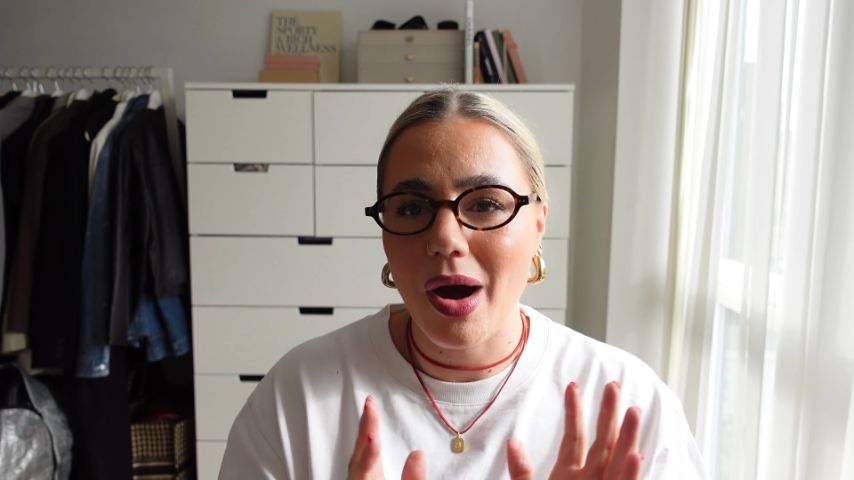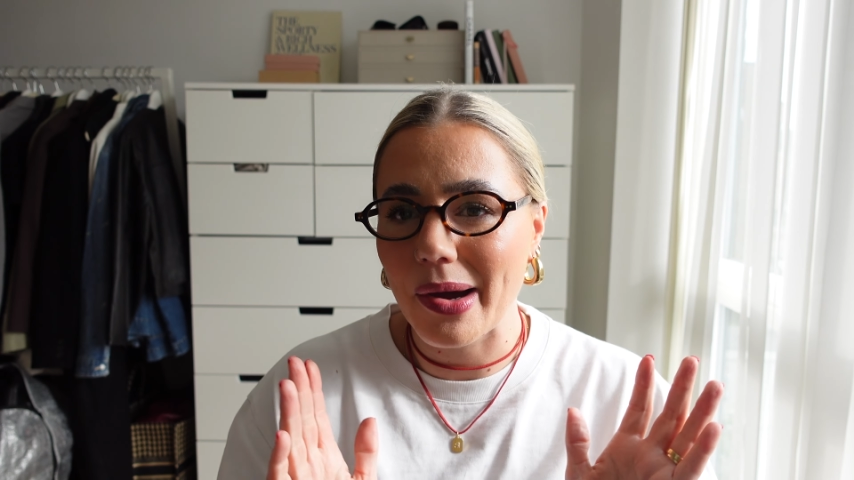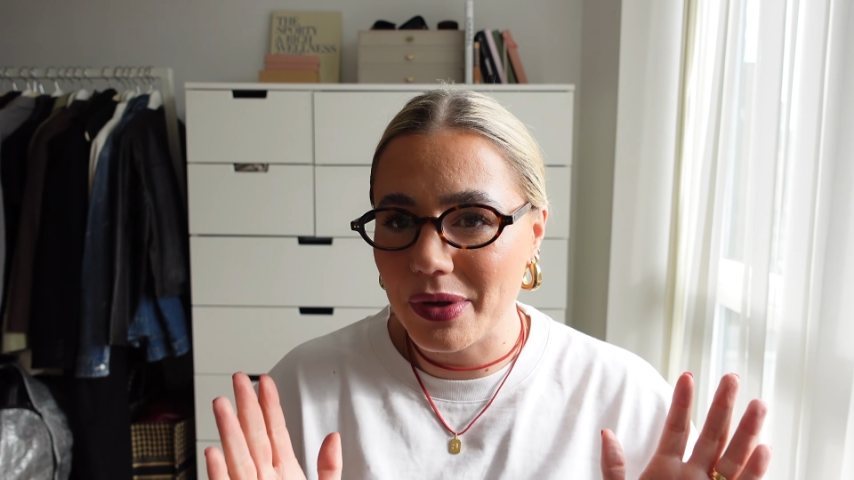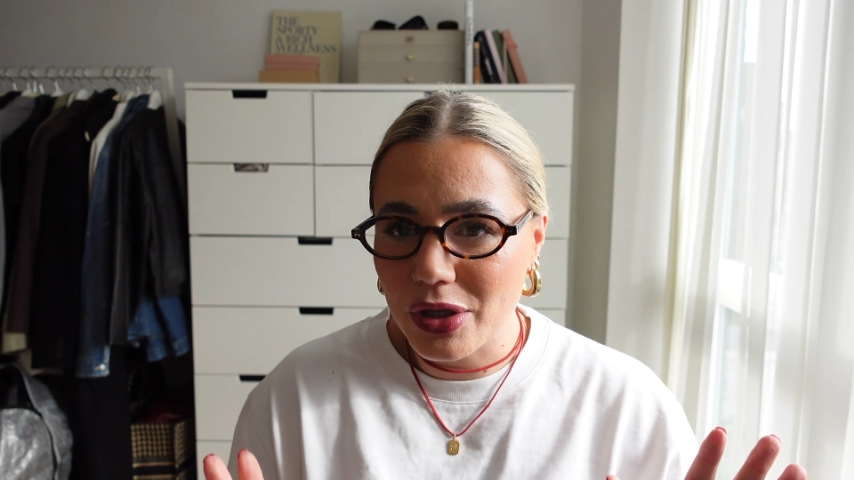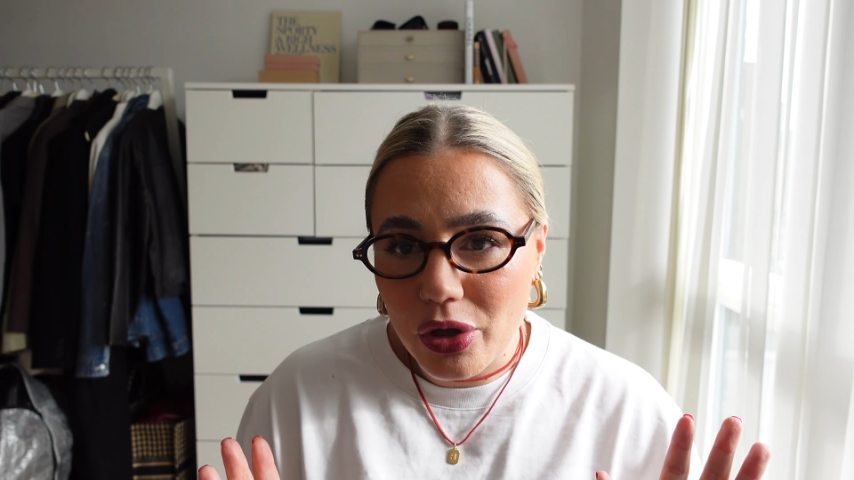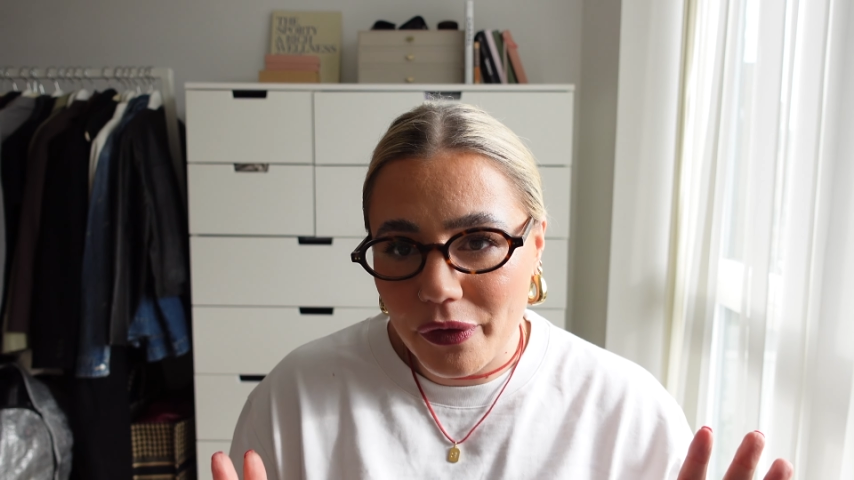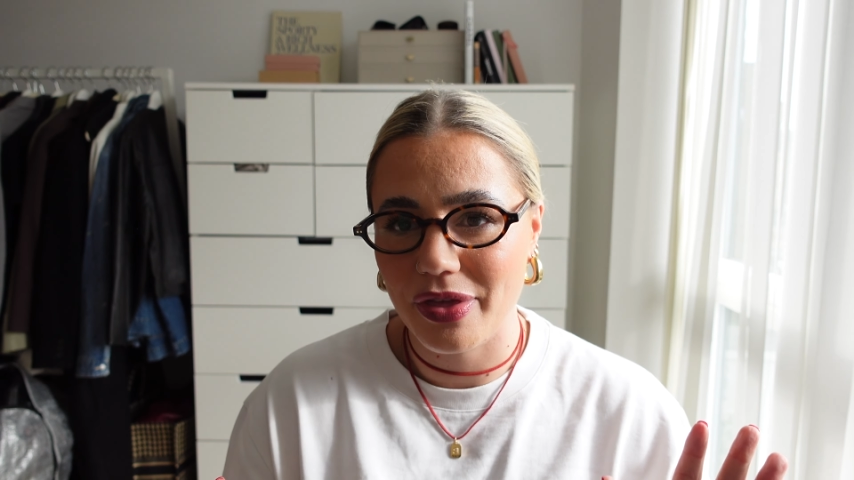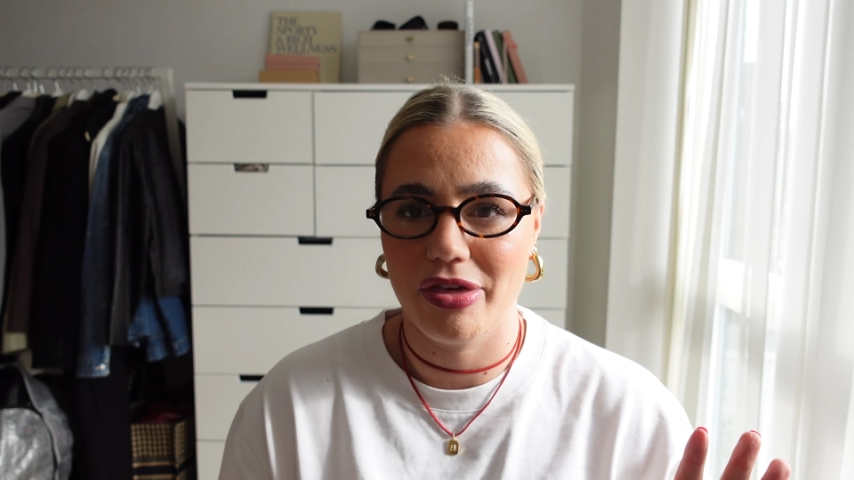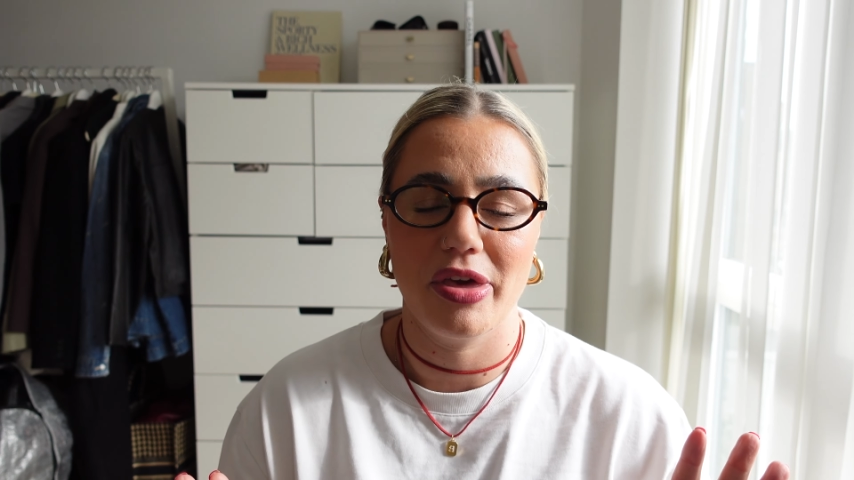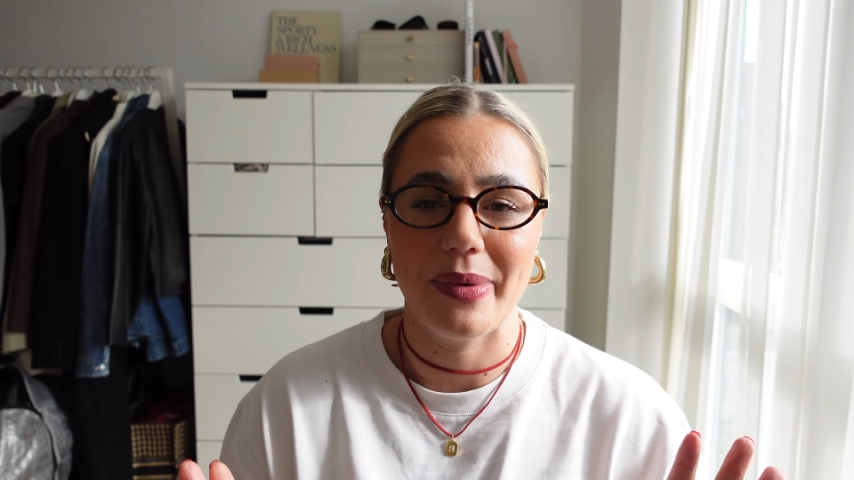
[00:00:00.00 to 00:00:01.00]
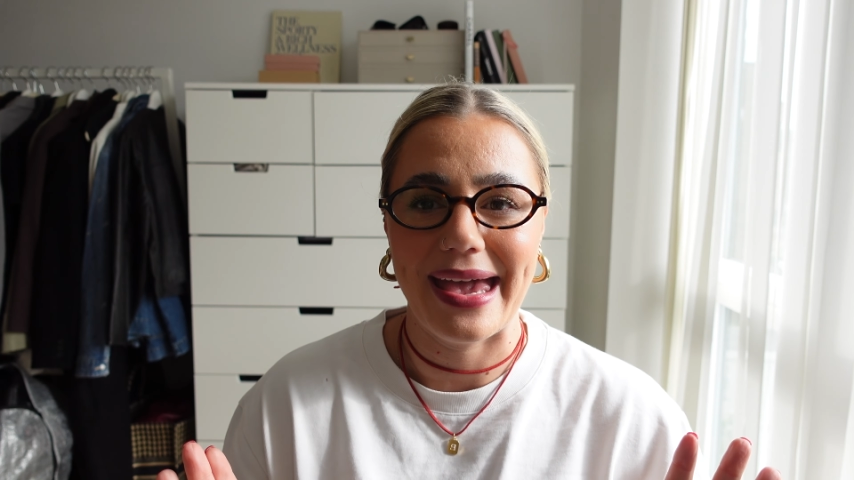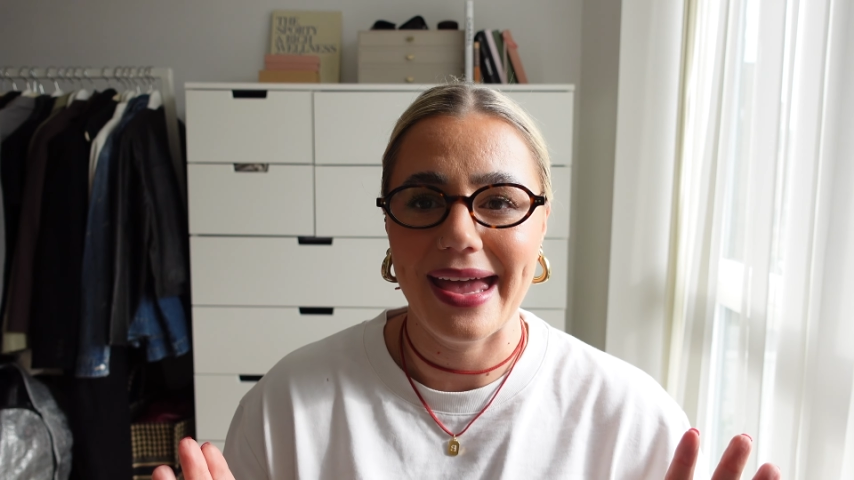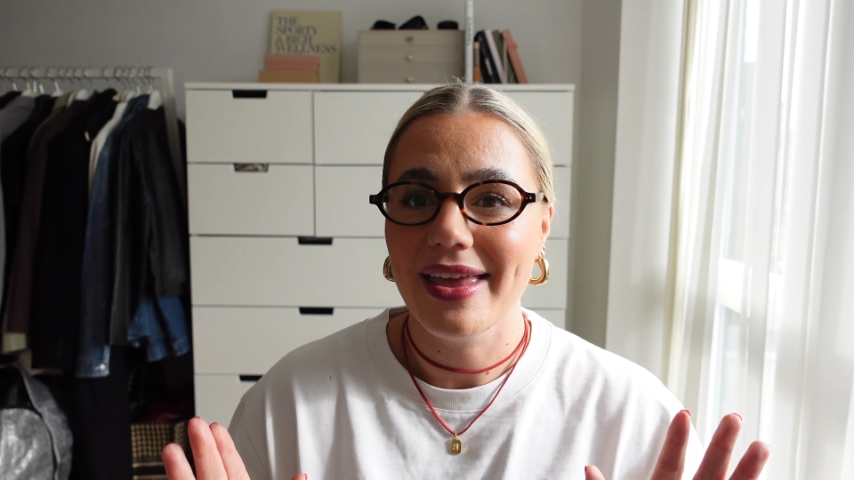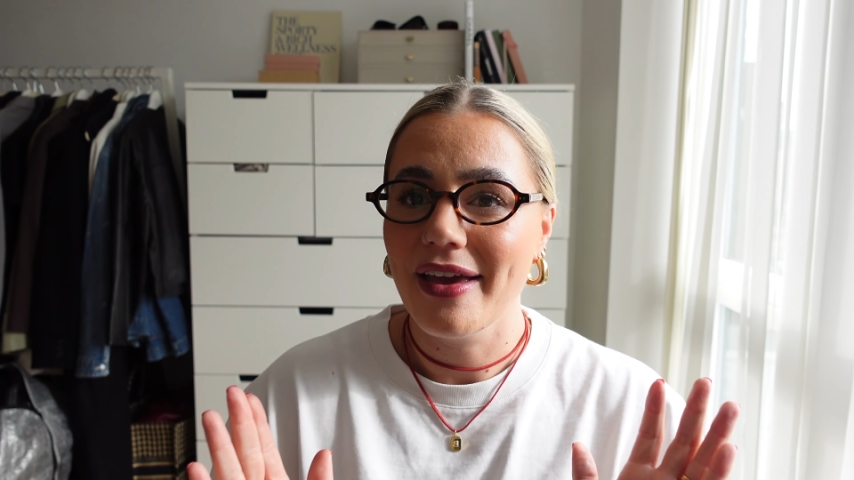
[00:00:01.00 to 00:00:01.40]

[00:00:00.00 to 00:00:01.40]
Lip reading: I would love to do it.